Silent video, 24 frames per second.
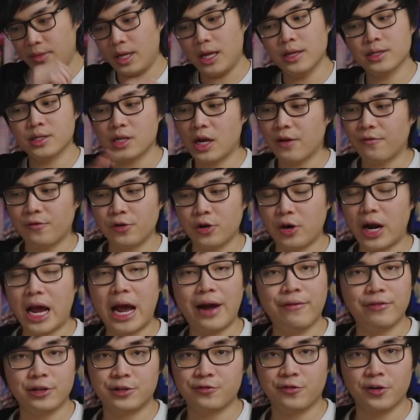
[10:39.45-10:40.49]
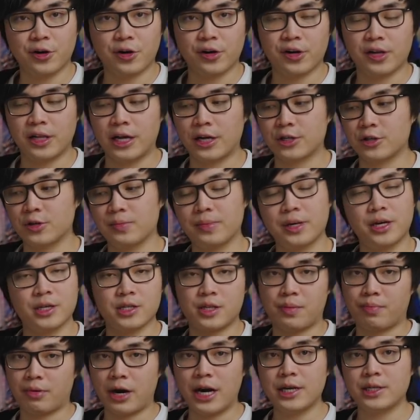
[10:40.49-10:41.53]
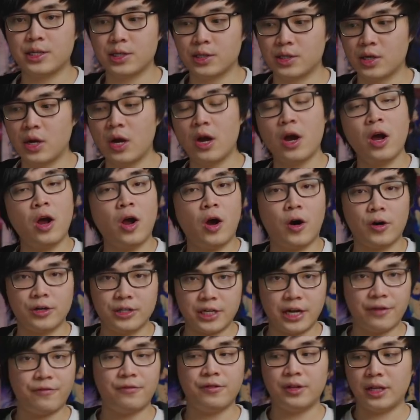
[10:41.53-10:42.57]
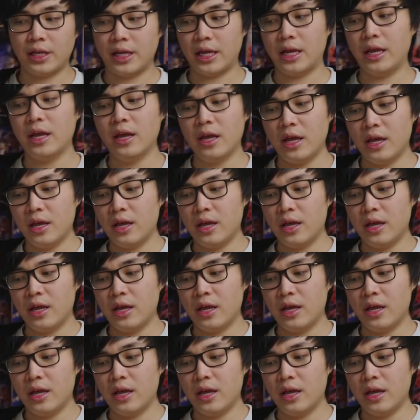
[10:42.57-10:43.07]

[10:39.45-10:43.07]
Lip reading: It's not for your average figure collector, because the prices are definitely